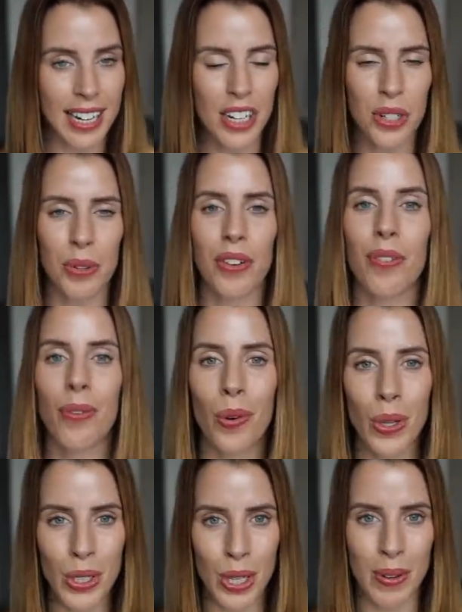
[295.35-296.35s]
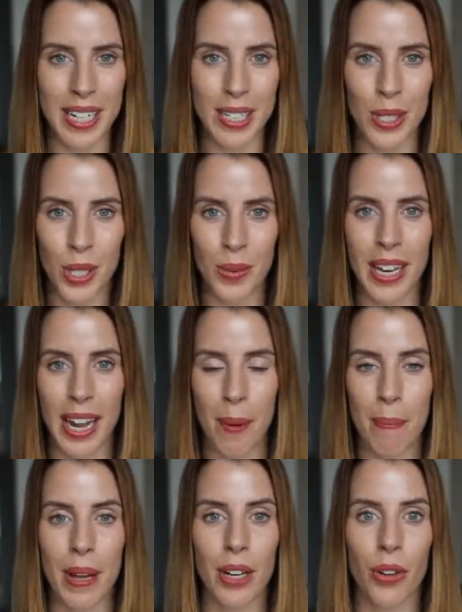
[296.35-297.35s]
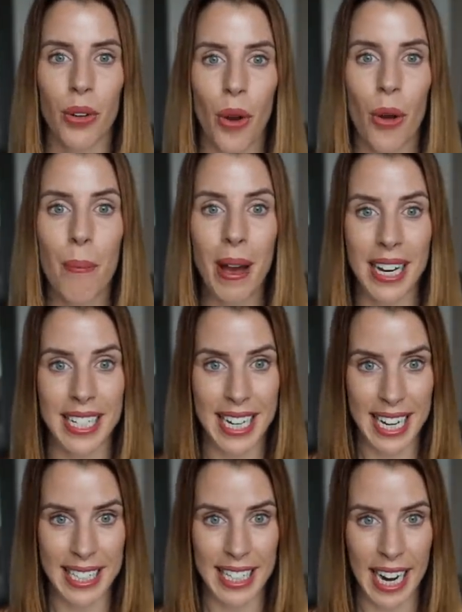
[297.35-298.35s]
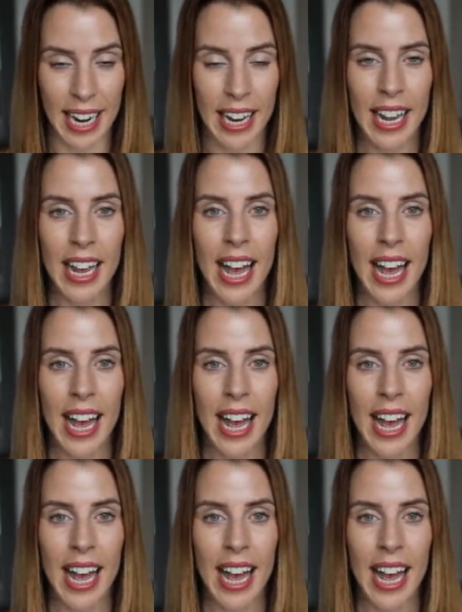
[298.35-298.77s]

and I don't want to force you into doing it, but go back to kissing.